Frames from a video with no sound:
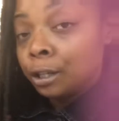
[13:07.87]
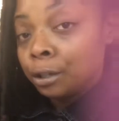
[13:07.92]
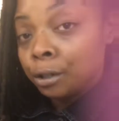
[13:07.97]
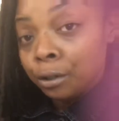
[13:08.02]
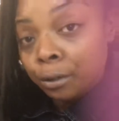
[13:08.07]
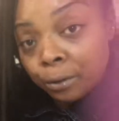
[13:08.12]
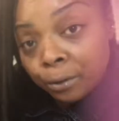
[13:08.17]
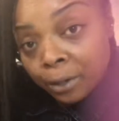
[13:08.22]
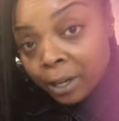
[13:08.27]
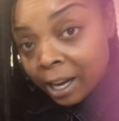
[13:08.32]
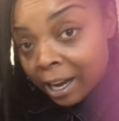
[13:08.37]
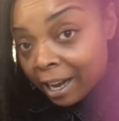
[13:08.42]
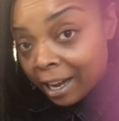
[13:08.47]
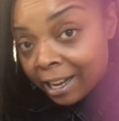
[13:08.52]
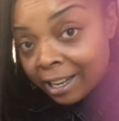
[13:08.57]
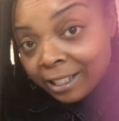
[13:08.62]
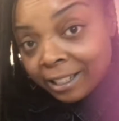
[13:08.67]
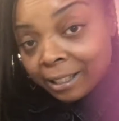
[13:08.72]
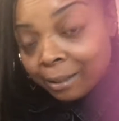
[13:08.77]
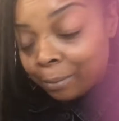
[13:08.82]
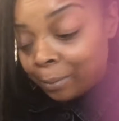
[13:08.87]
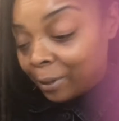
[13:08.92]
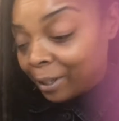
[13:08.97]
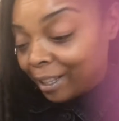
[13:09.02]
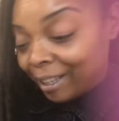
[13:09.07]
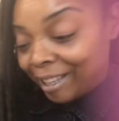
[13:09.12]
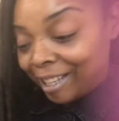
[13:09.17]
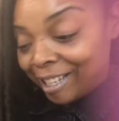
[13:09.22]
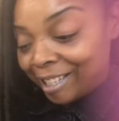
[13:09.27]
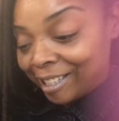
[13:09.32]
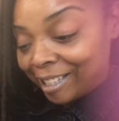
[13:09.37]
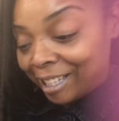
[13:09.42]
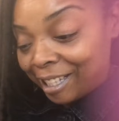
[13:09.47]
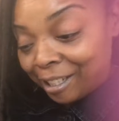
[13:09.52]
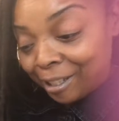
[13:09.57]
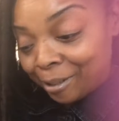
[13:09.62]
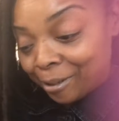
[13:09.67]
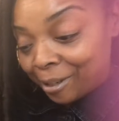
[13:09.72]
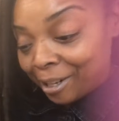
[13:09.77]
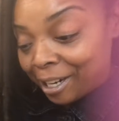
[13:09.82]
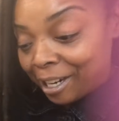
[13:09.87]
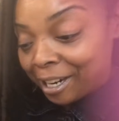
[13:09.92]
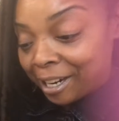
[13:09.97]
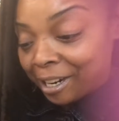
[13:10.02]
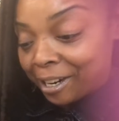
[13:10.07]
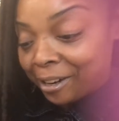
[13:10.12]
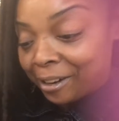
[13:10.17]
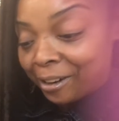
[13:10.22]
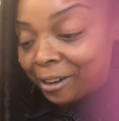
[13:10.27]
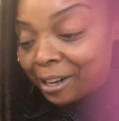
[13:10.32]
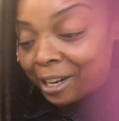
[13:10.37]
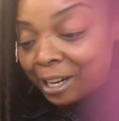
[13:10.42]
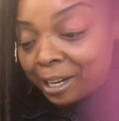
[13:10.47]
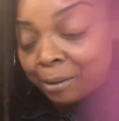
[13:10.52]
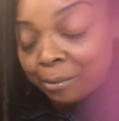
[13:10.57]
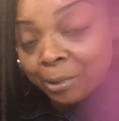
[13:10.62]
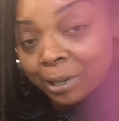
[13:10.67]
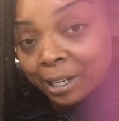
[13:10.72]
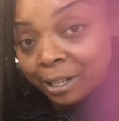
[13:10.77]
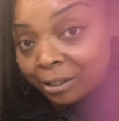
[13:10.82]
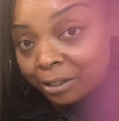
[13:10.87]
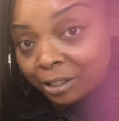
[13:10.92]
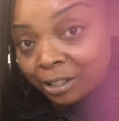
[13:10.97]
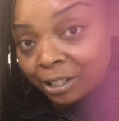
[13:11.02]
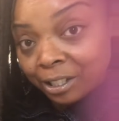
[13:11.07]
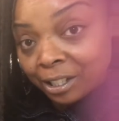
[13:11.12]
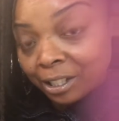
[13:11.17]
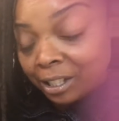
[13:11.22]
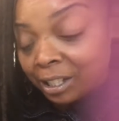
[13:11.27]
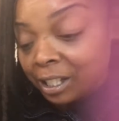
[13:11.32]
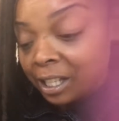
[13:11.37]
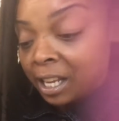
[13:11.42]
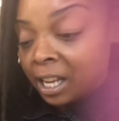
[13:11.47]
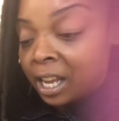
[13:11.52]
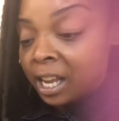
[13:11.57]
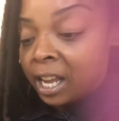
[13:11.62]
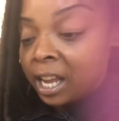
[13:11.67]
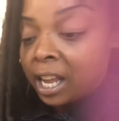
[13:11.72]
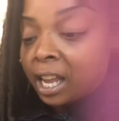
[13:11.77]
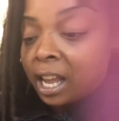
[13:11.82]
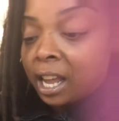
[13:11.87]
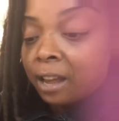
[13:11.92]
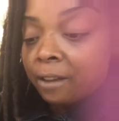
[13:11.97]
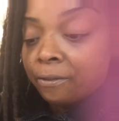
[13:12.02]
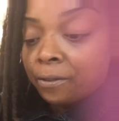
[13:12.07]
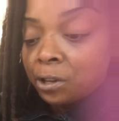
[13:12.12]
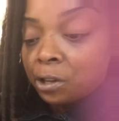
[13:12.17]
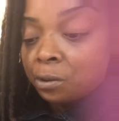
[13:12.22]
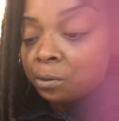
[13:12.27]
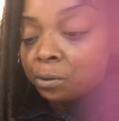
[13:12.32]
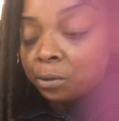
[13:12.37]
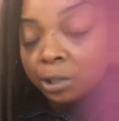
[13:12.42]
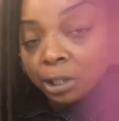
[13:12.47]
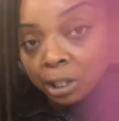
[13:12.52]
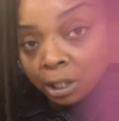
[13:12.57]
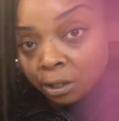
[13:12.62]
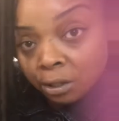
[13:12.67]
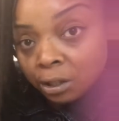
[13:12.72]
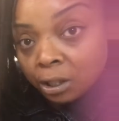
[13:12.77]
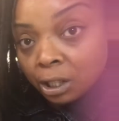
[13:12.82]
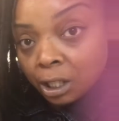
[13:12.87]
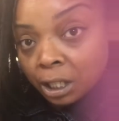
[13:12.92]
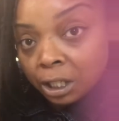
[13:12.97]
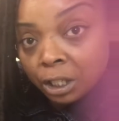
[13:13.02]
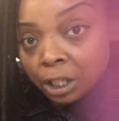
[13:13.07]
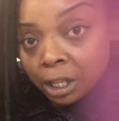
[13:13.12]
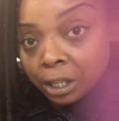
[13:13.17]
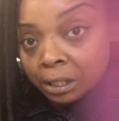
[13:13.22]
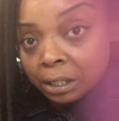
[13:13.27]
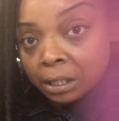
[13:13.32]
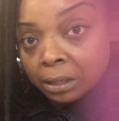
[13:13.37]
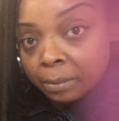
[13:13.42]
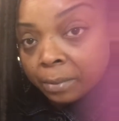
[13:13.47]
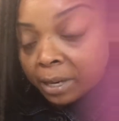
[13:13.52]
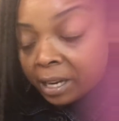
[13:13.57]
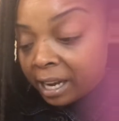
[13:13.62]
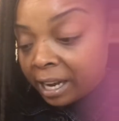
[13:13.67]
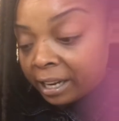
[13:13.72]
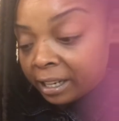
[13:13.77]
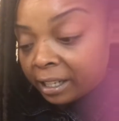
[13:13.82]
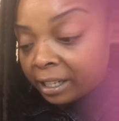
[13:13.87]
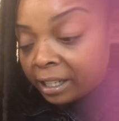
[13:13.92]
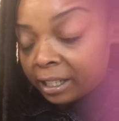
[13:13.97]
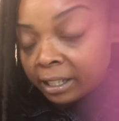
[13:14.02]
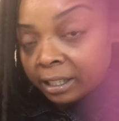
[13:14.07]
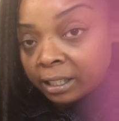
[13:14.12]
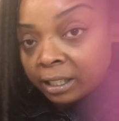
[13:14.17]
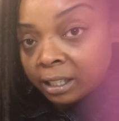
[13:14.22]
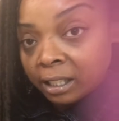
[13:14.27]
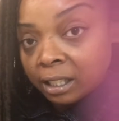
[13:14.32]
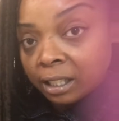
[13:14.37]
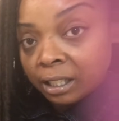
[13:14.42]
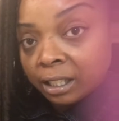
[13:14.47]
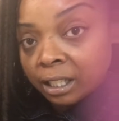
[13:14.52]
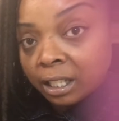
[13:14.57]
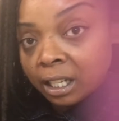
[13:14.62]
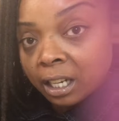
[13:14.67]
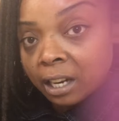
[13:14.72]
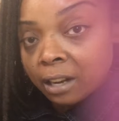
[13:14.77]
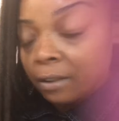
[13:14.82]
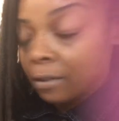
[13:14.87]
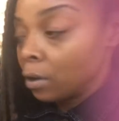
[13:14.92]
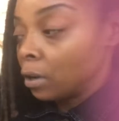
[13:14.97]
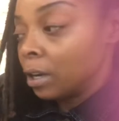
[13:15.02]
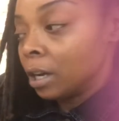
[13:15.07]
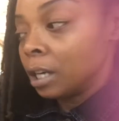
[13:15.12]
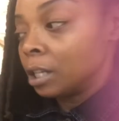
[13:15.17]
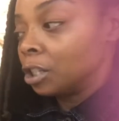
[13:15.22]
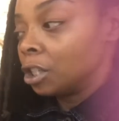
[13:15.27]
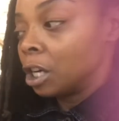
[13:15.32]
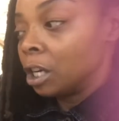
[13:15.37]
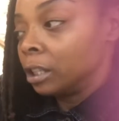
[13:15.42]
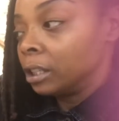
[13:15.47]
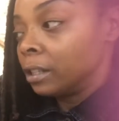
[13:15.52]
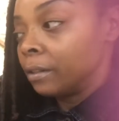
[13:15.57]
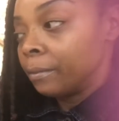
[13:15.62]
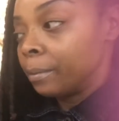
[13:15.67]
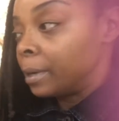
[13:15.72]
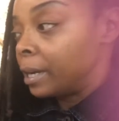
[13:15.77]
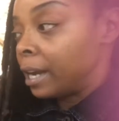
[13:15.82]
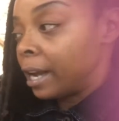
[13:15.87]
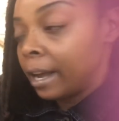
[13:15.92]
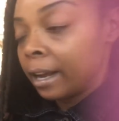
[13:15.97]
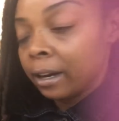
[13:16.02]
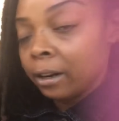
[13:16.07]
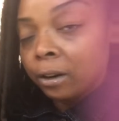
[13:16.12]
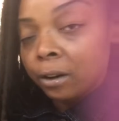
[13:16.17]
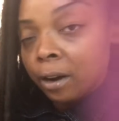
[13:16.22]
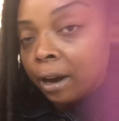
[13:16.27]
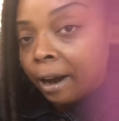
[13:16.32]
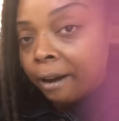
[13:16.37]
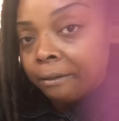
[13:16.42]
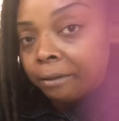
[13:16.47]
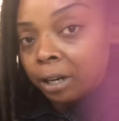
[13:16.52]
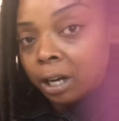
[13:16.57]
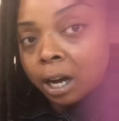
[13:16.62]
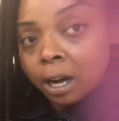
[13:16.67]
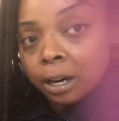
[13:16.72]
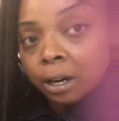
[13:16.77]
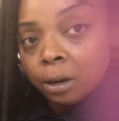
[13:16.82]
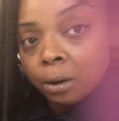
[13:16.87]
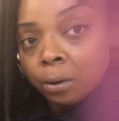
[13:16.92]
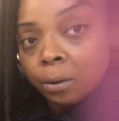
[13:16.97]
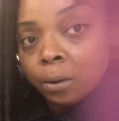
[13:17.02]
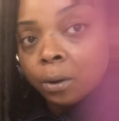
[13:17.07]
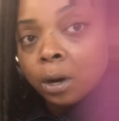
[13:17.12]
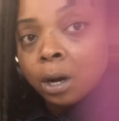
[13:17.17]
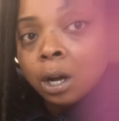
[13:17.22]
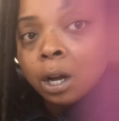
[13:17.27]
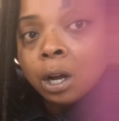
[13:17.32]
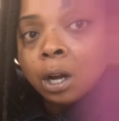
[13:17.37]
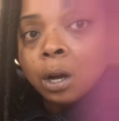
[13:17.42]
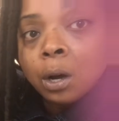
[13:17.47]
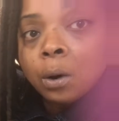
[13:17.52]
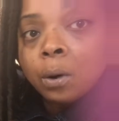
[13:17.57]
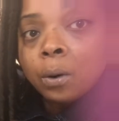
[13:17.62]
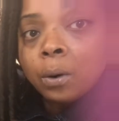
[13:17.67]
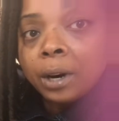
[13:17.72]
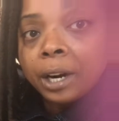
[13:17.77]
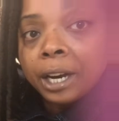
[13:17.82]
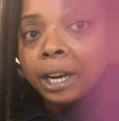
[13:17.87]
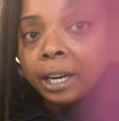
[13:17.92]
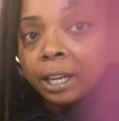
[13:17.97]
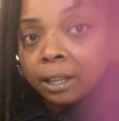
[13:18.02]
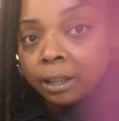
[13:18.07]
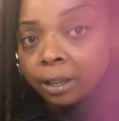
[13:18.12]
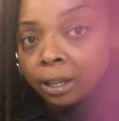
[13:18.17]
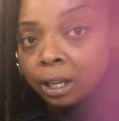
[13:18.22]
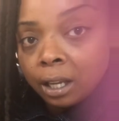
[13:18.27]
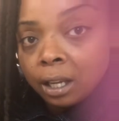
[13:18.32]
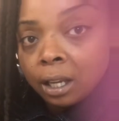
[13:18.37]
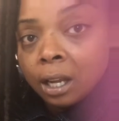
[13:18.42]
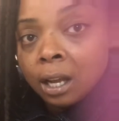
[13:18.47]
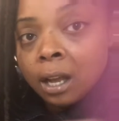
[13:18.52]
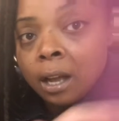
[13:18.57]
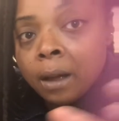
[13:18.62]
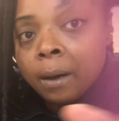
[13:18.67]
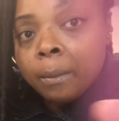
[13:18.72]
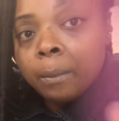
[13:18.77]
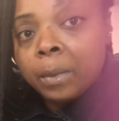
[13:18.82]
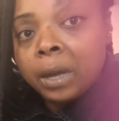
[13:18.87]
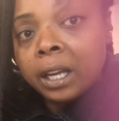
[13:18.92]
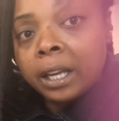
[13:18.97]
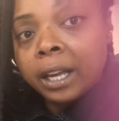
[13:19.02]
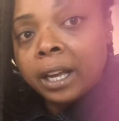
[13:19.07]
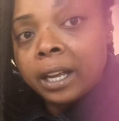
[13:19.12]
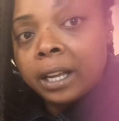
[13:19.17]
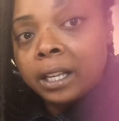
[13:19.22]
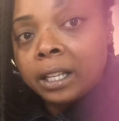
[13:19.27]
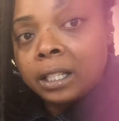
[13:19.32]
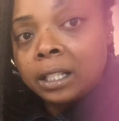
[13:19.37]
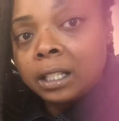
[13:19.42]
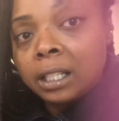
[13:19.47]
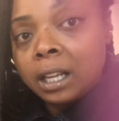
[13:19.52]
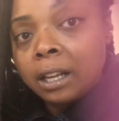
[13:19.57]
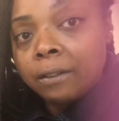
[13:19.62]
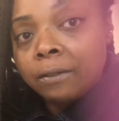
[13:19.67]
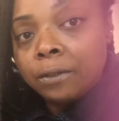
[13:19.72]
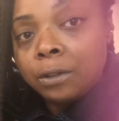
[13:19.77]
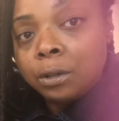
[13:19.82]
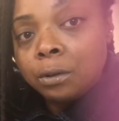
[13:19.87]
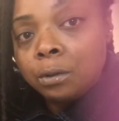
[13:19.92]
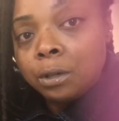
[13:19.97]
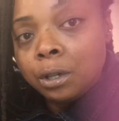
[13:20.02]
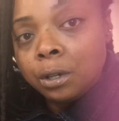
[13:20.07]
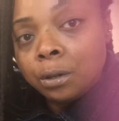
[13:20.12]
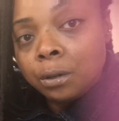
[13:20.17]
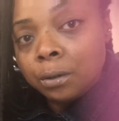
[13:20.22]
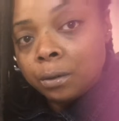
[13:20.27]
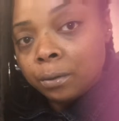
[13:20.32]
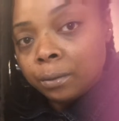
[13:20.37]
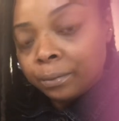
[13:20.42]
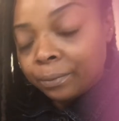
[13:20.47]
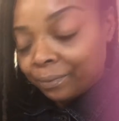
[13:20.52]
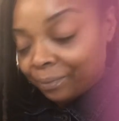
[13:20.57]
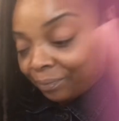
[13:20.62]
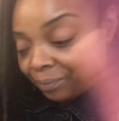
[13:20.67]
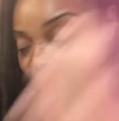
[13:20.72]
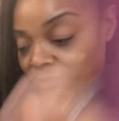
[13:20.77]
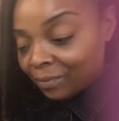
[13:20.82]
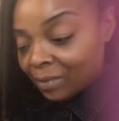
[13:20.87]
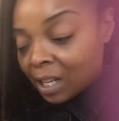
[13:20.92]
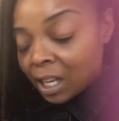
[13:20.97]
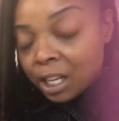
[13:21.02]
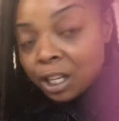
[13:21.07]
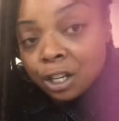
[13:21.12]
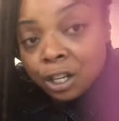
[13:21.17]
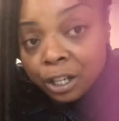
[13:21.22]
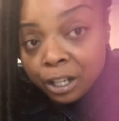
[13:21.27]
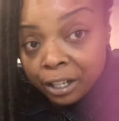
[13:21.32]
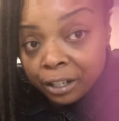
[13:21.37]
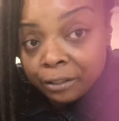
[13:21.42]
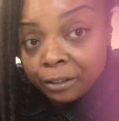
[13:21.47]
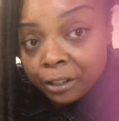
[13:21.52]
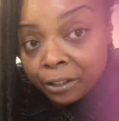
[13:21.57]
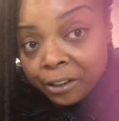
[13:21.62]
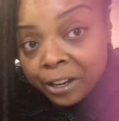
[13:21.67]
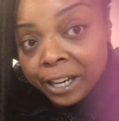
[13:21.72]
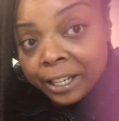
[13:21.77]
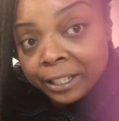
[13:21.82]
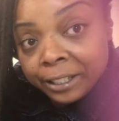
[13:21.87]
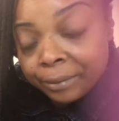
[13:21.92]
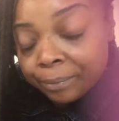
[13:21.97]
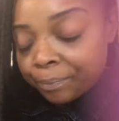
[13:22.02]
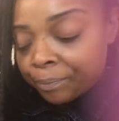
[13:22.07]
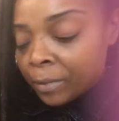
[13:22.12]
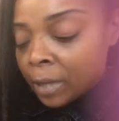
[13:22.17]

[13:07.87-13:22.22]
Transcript: Do not put this in your hair or anyone else's if you still see chunks of banana in it. Chunks of banana, avocado, or anything. Because if you do, you're gonna regret it.